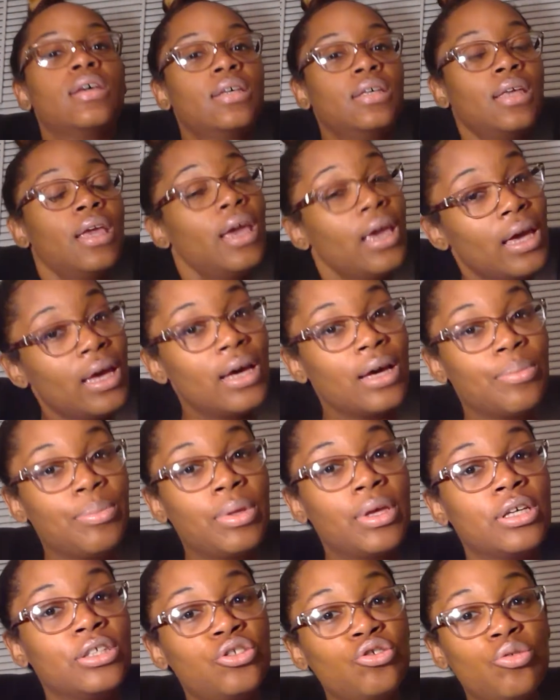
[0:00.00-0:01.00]
Yeah,
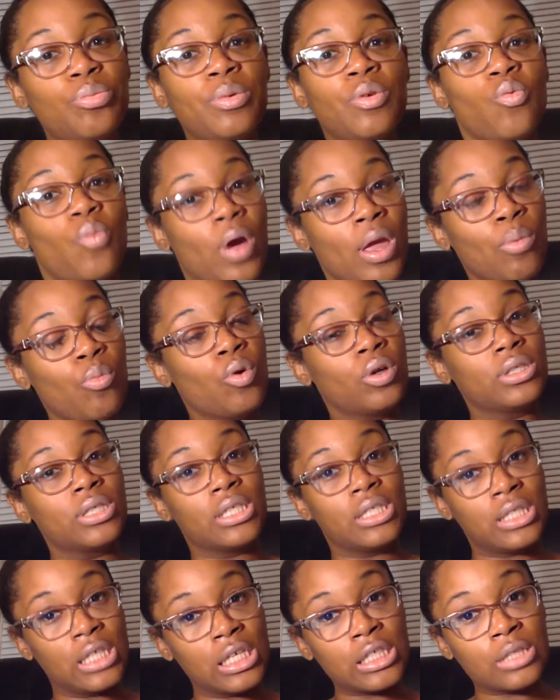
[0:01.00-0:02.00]
because you'll be way more
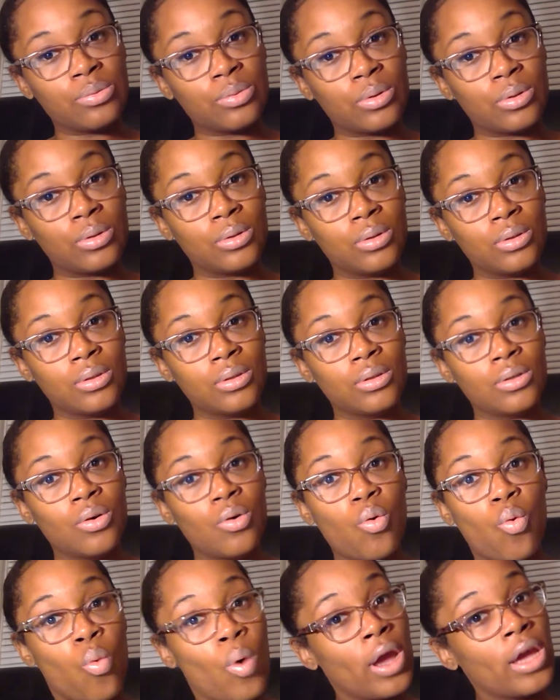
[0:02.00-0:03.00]
successful
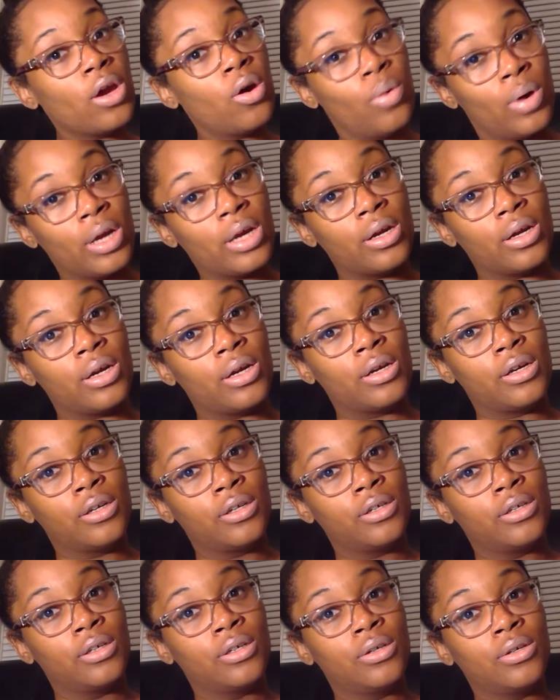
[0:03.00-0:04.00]
way quicker
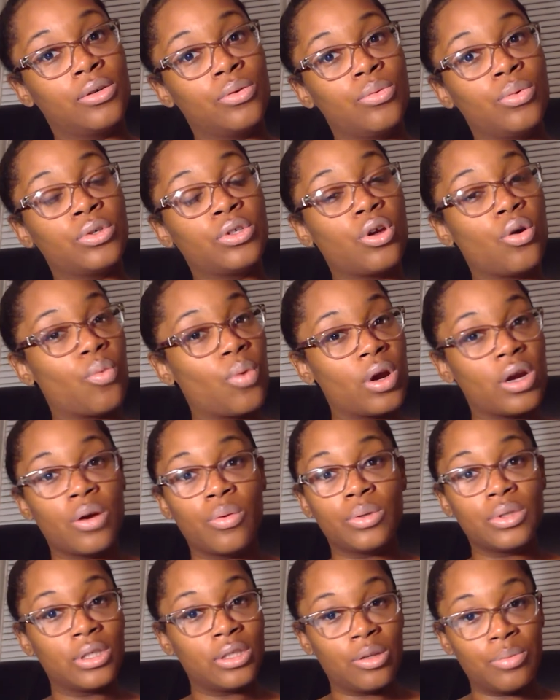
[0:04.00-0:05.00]
when you're working
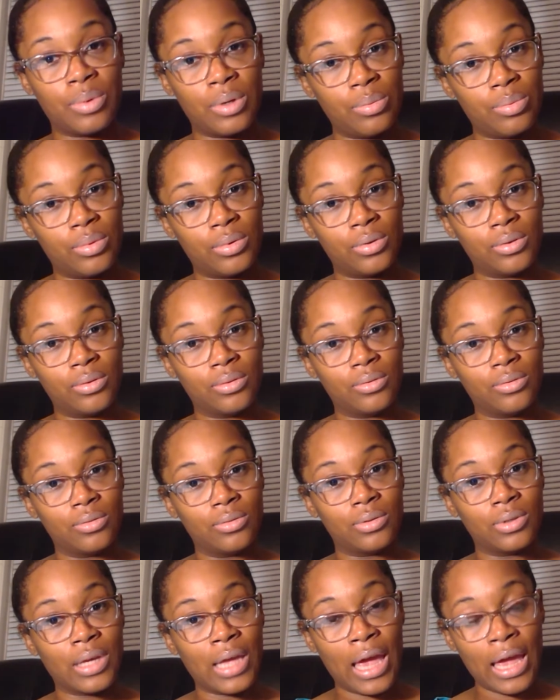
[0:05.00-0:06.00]
with other people.
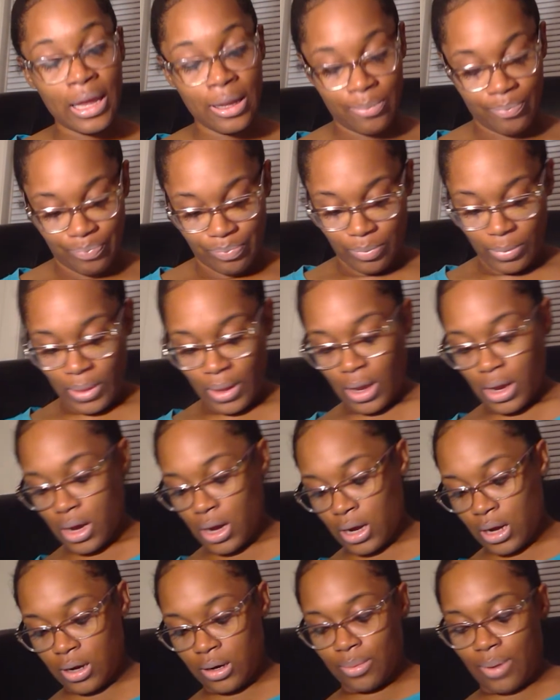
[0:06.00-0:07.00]
Okay?
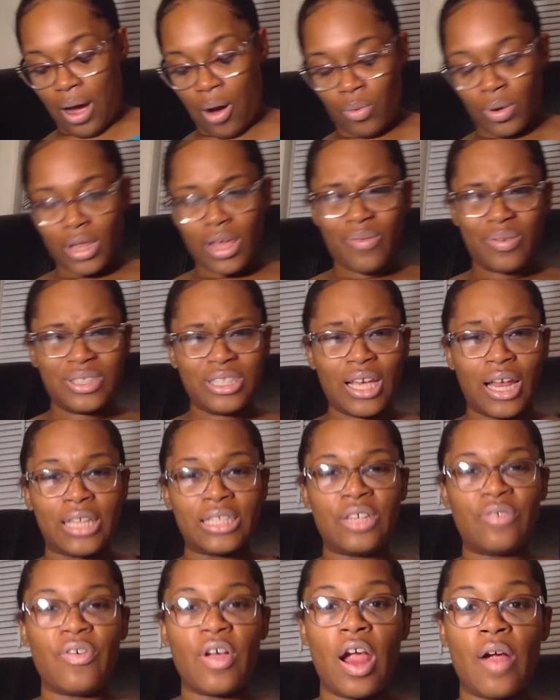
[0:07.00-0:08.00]
I want to give a shout out
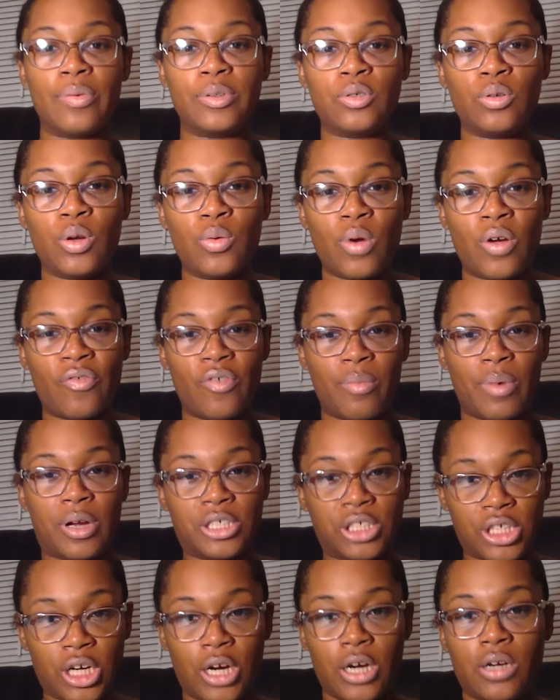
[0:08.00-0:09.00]
to Forever 21 for my
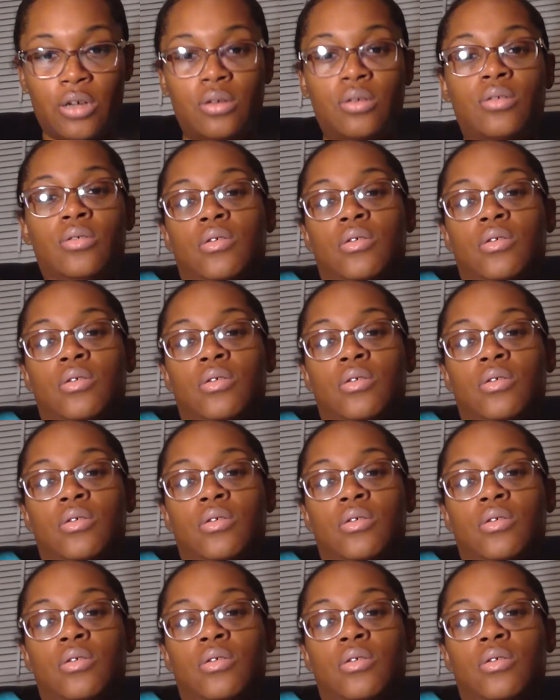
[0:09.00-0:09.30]
shirt.